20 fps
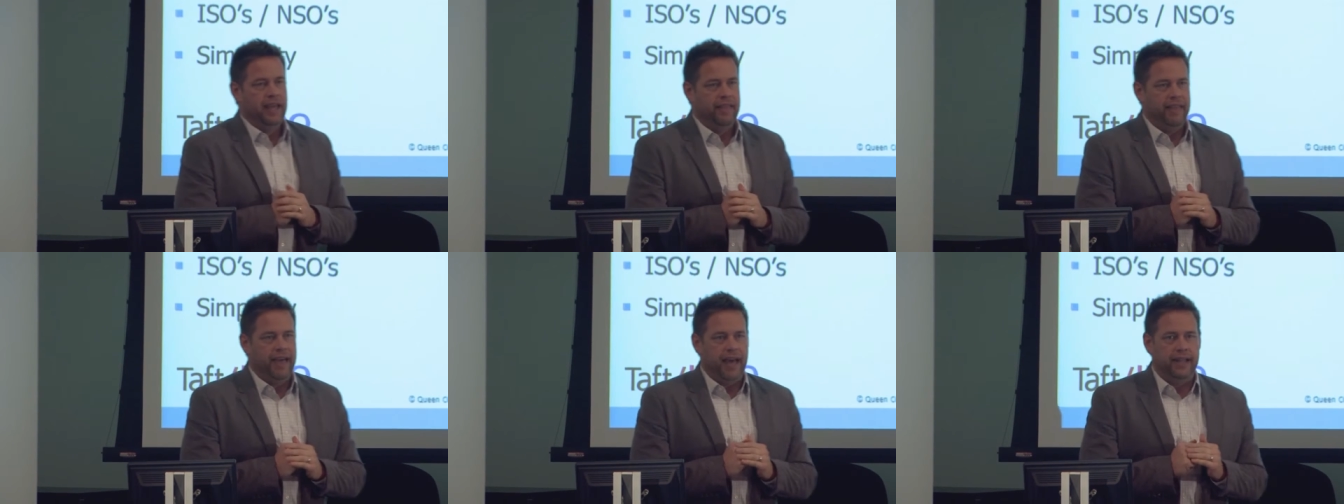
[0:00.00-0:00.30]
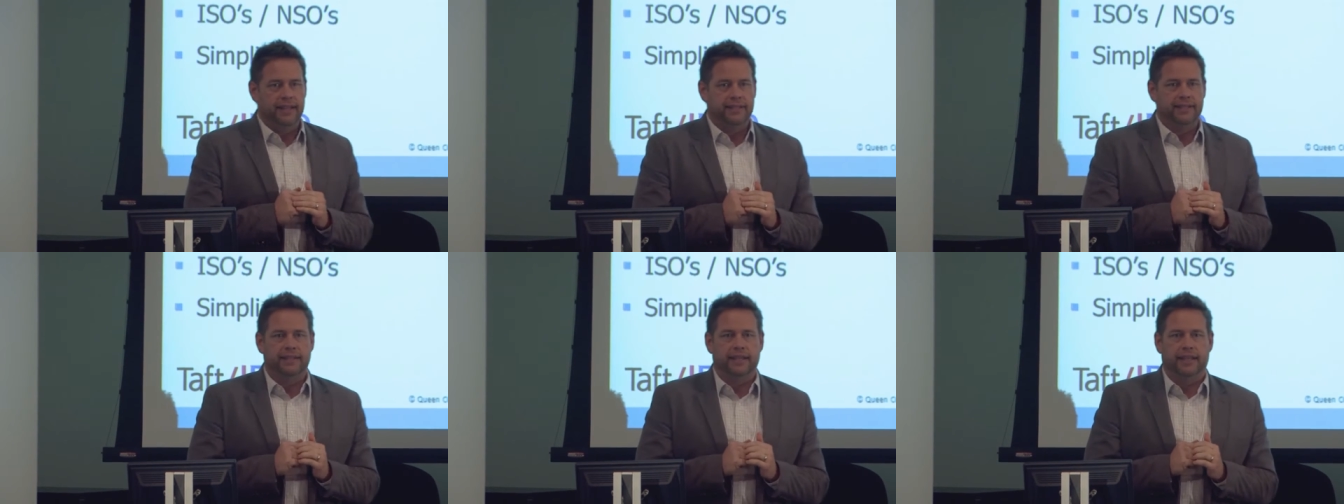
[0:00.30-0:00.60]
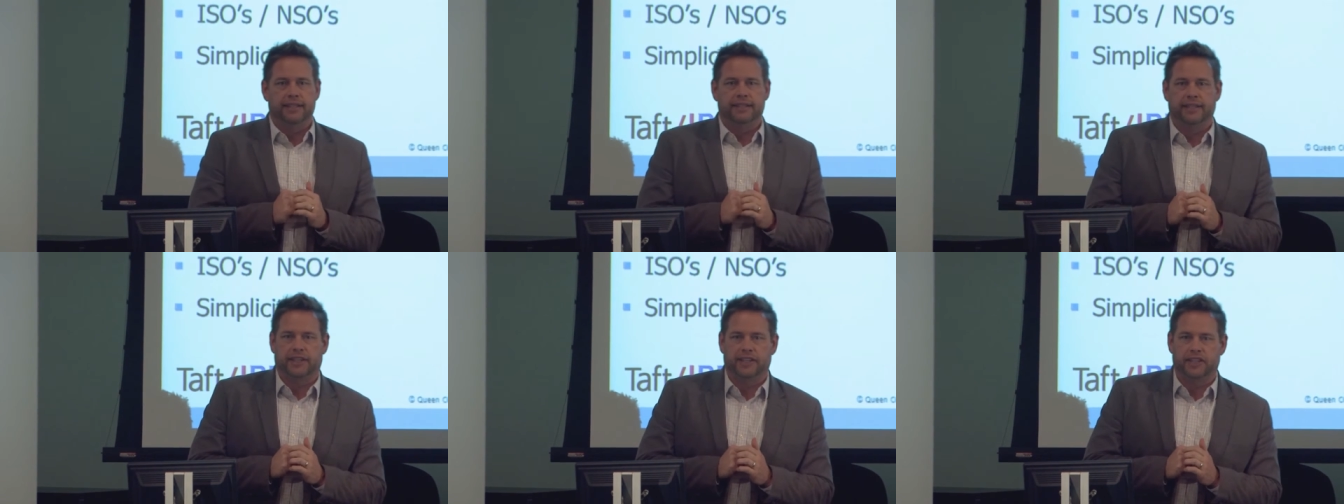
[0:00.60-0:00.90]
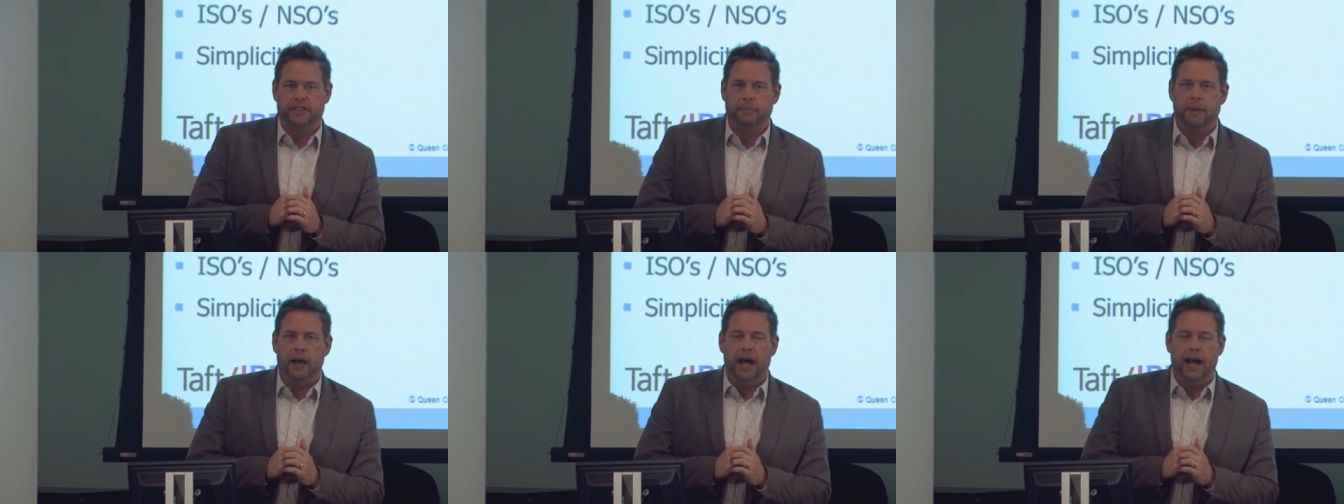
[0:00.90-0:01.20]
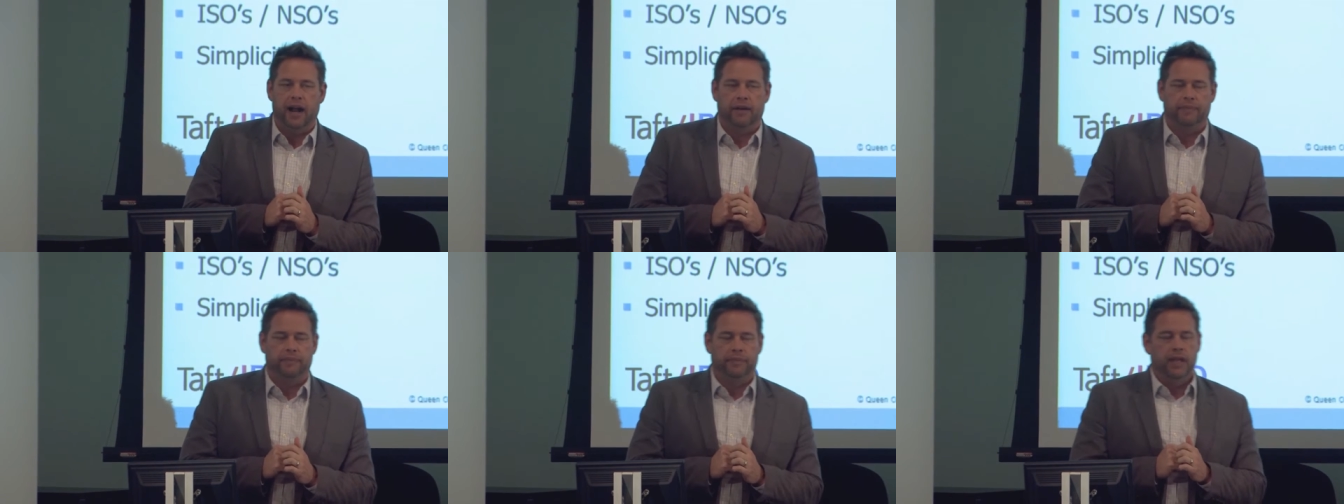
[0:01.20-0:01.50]
That has since
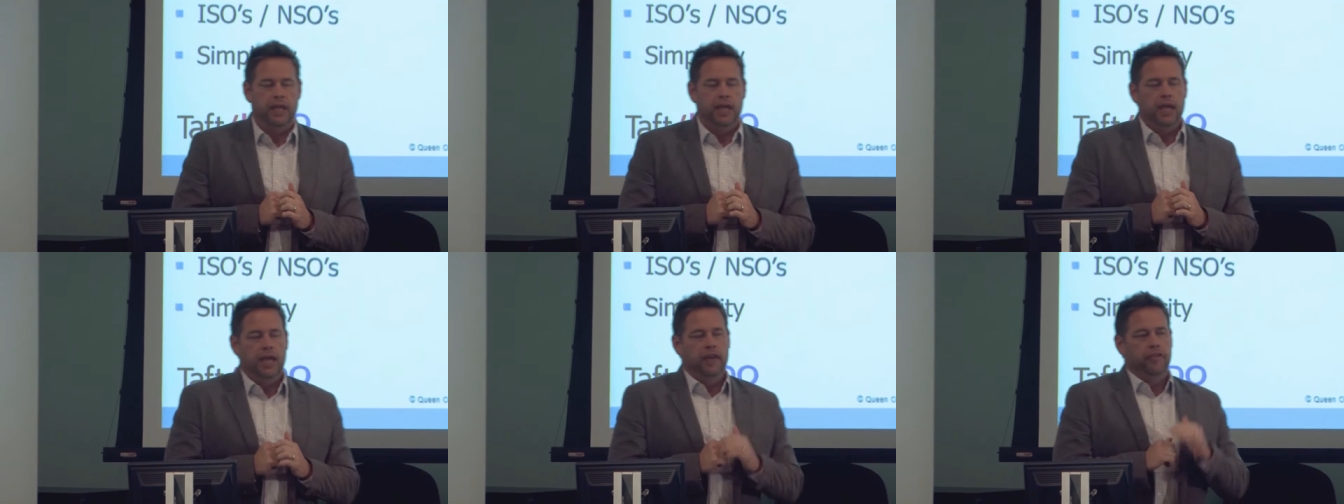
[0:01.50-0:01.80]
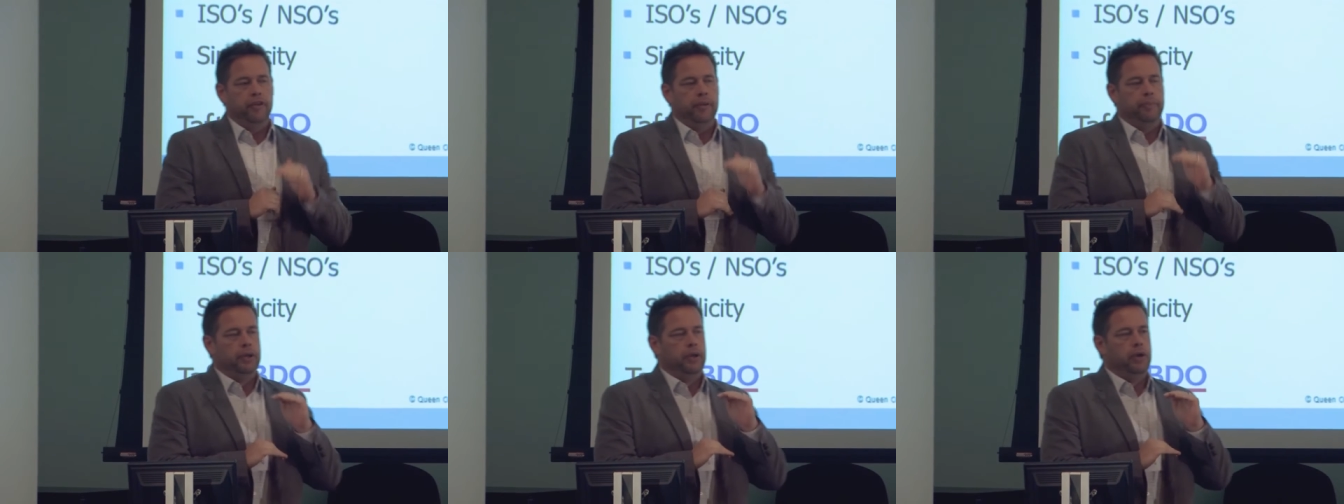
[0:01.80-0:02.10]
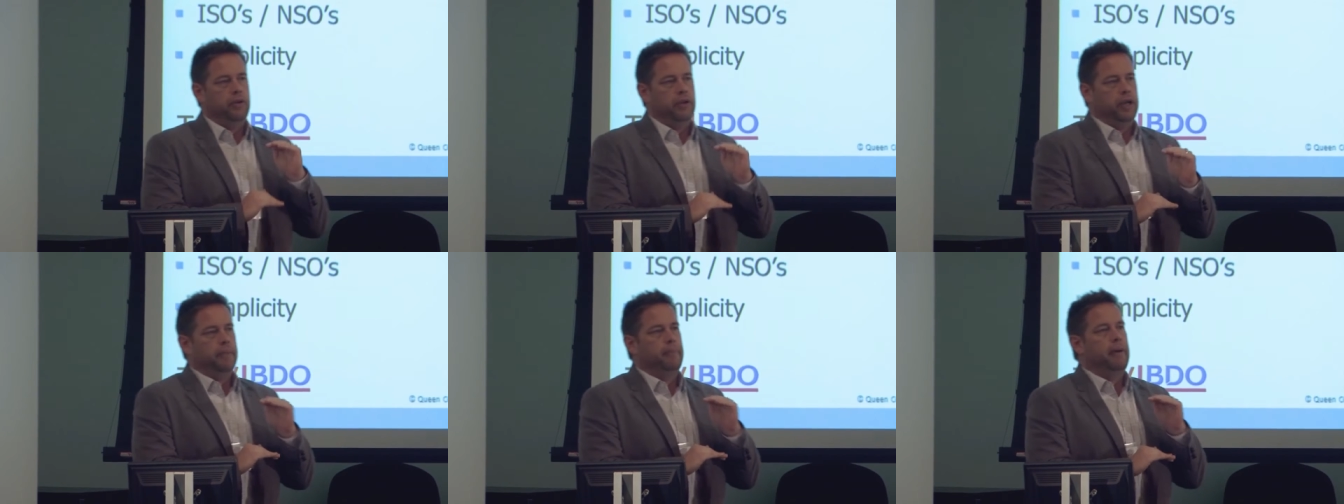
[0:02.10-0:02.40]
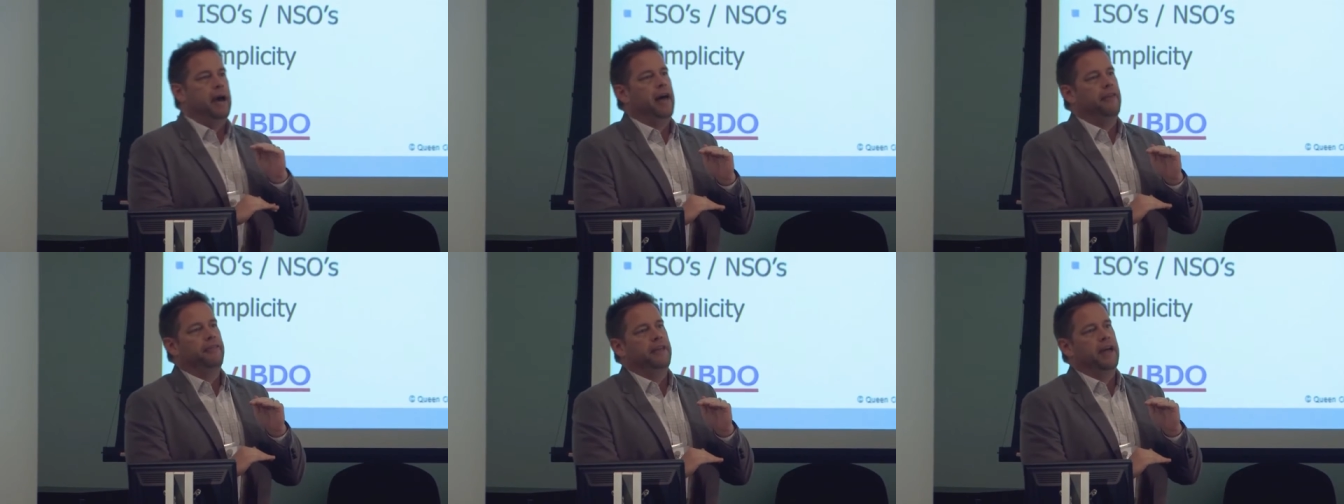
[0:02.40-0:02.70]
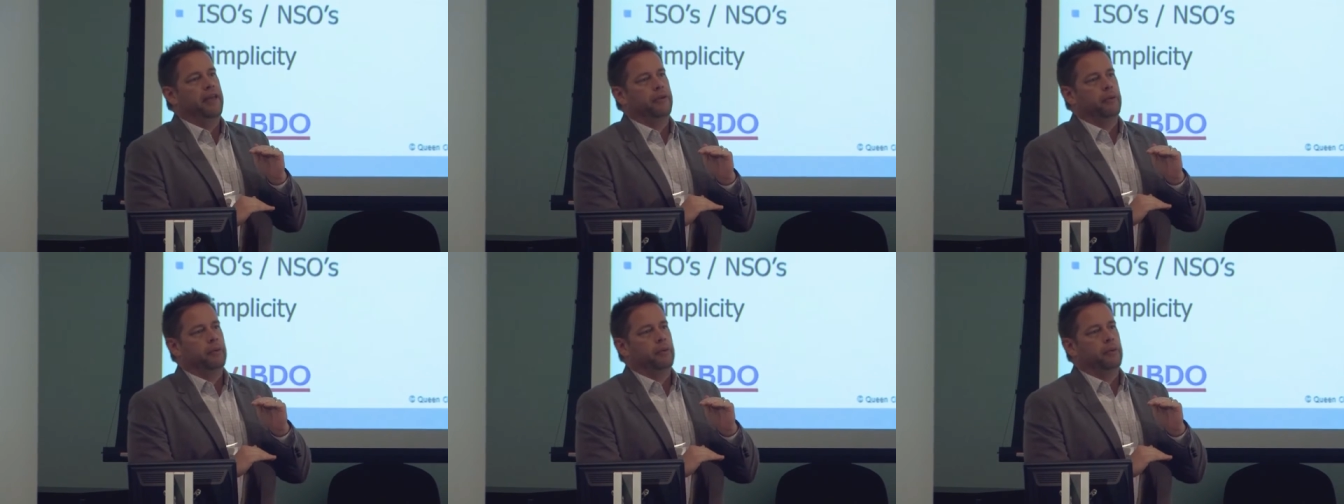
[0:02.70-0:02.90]
expired. And the beauty about that,